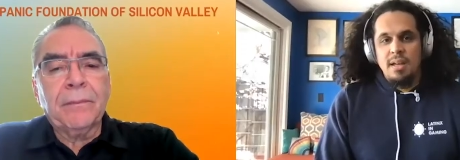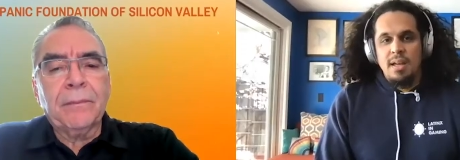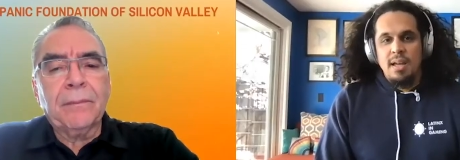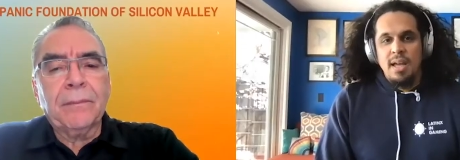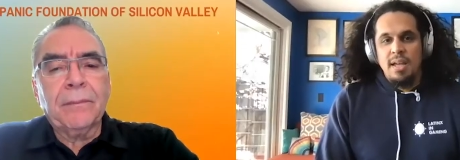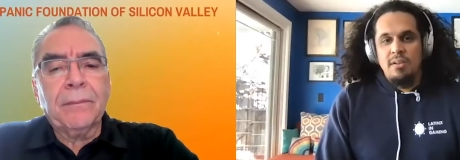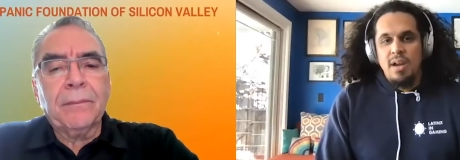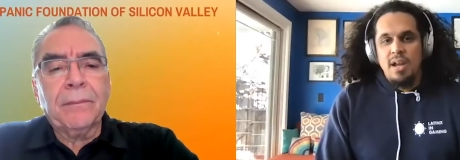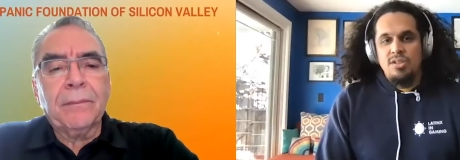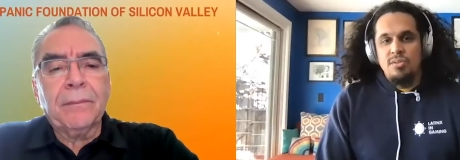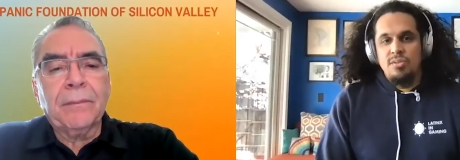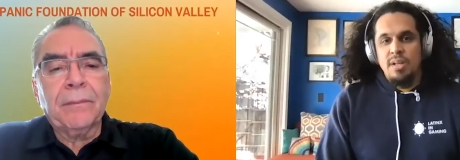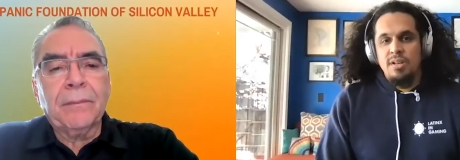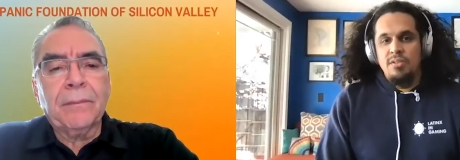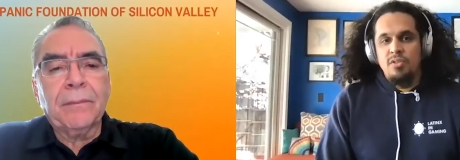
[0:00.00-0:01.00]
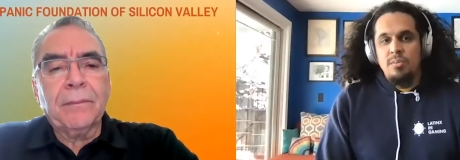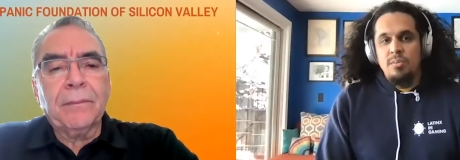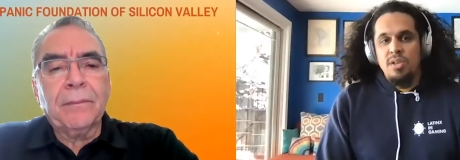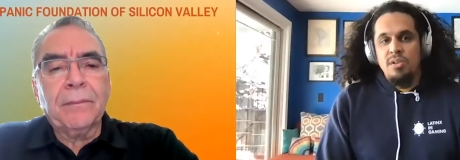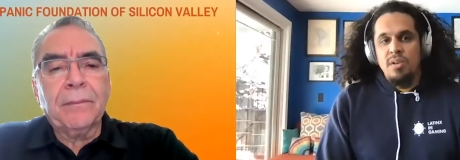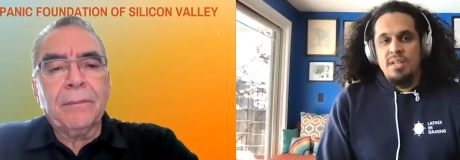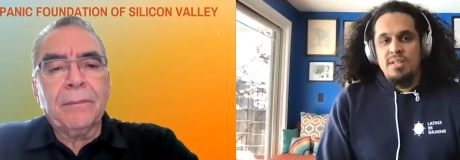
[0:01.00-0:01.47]
Speaker 1: I graduated from
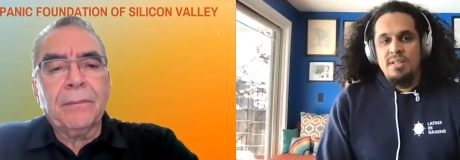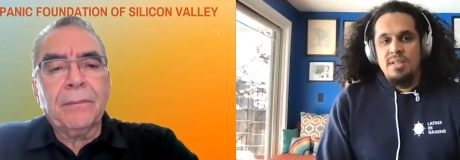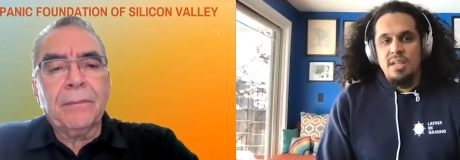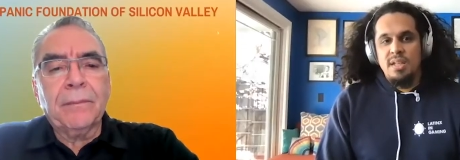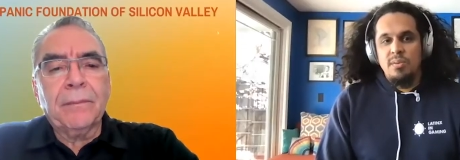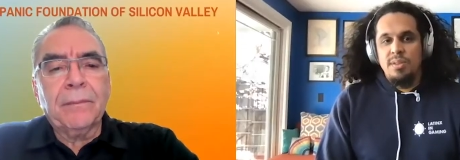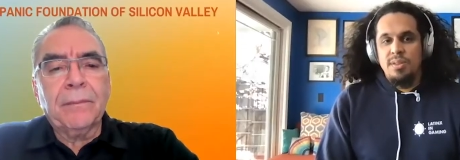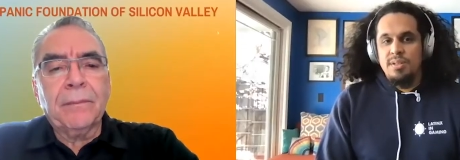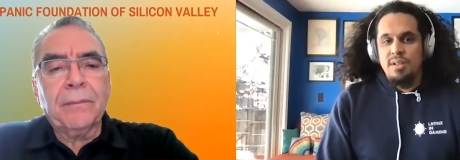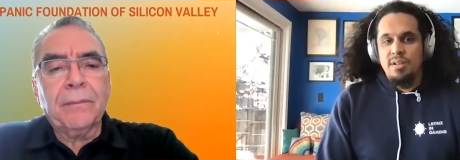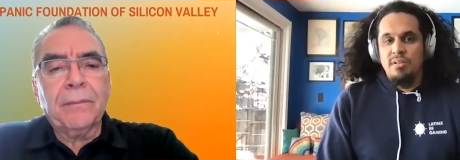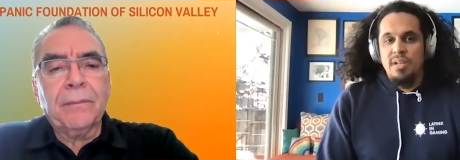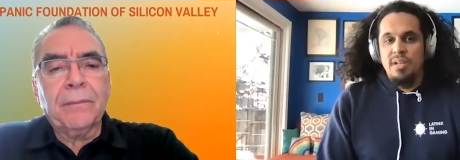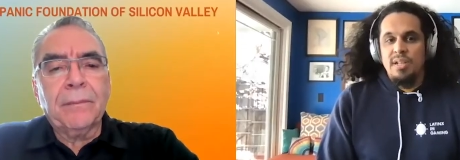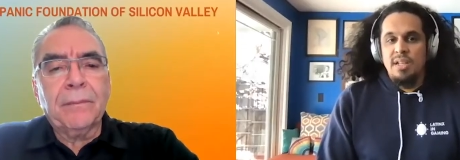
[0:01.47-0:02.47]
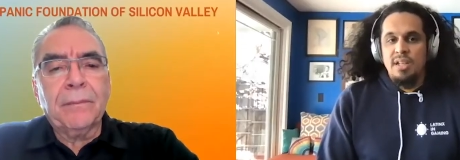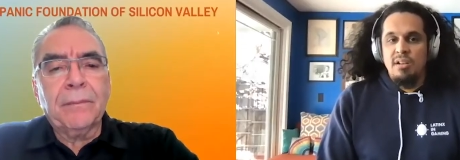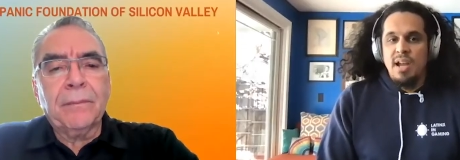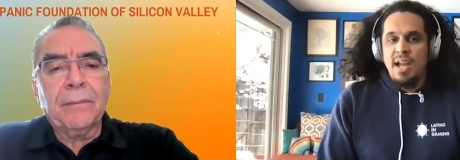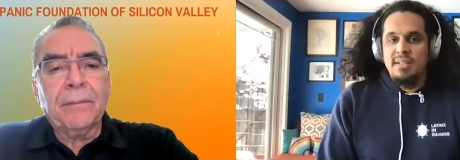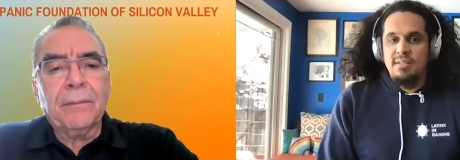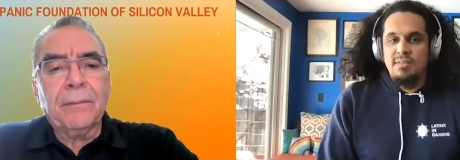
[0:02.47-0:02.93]
U S C with a degree in
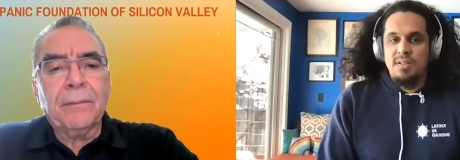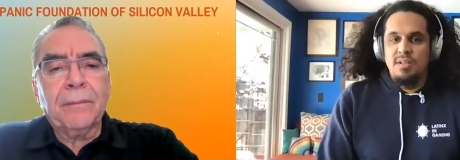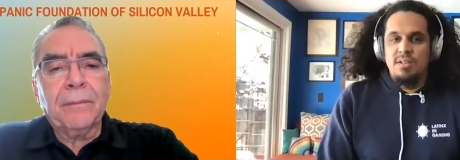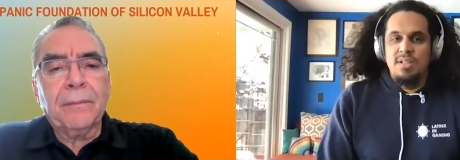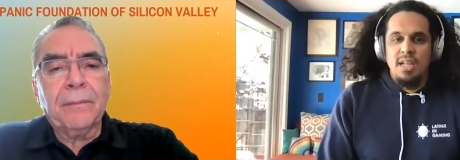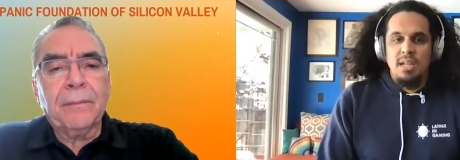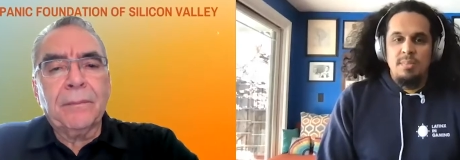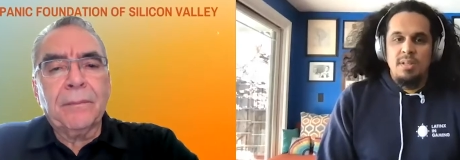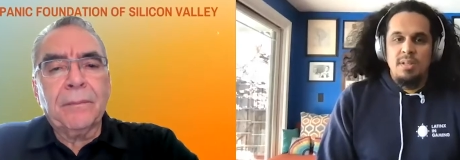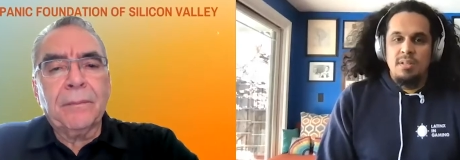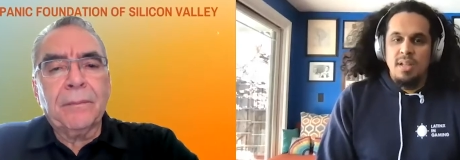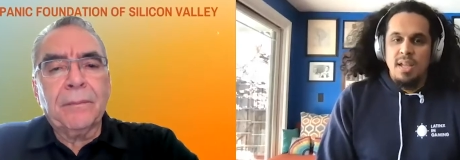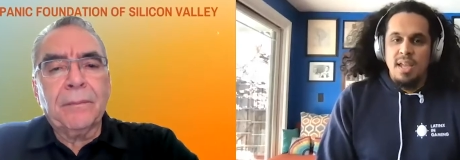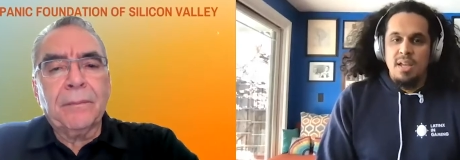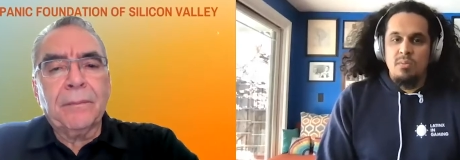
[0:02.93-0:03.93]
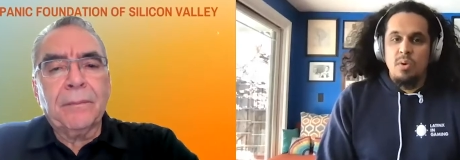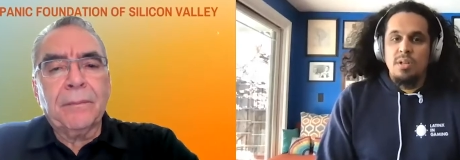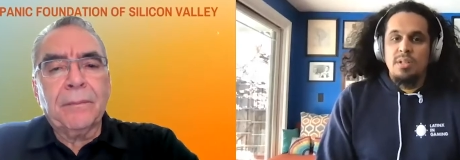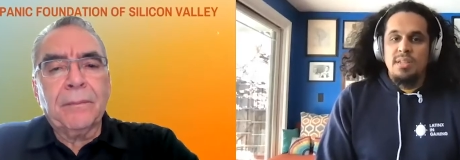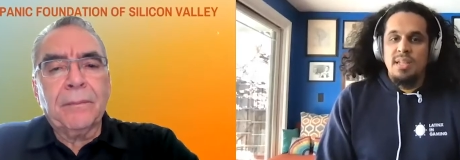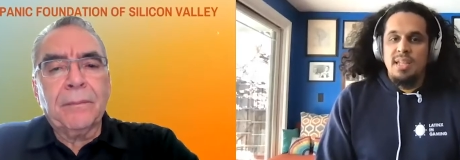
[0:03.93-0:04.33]
interactive entertainment and worked in the